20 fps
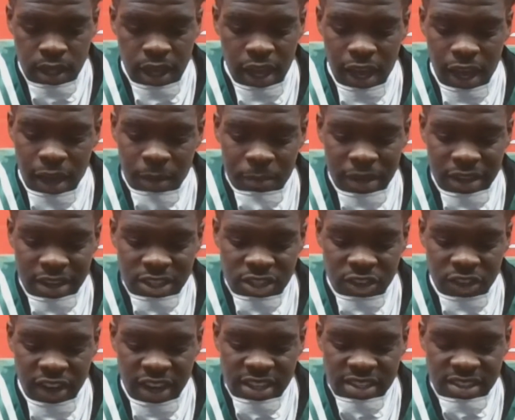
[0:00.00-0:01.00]
Oh man, it's
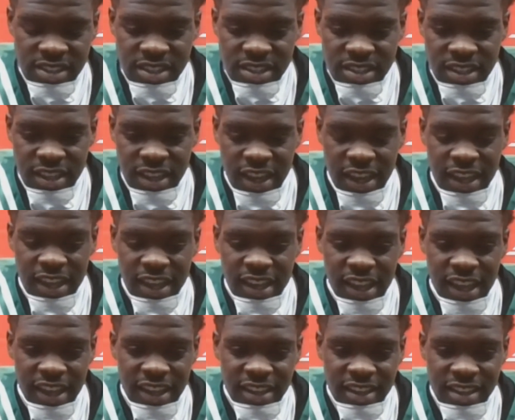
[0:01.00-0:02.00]
crazy, and it, and
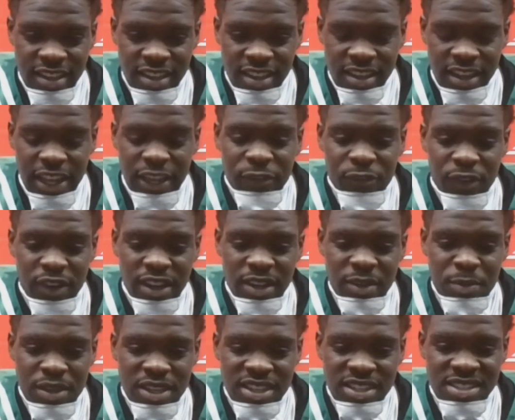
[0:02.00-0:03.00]
like it's
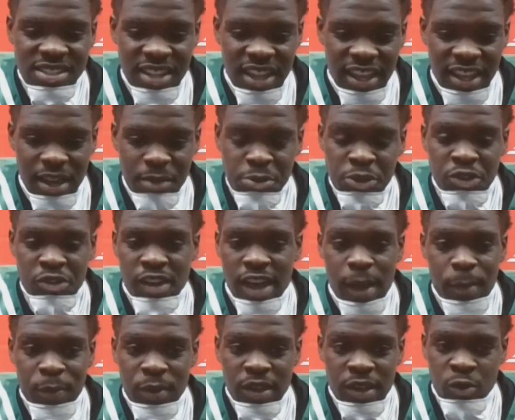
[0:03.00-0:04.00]
funny because like I'm so
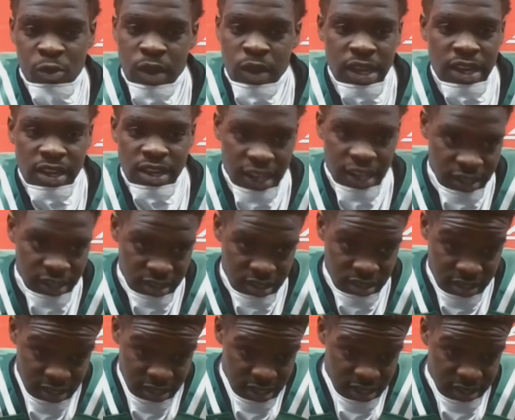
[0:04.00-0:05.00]
happy and ready like
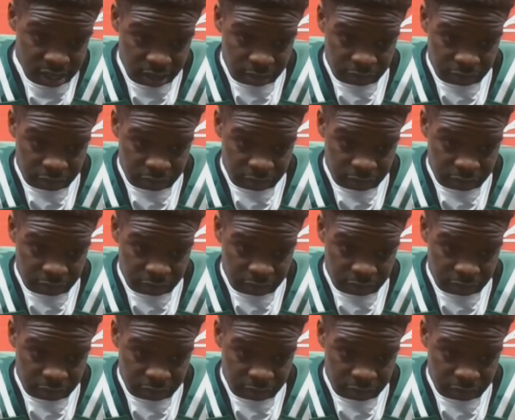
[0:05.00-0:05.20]
to see the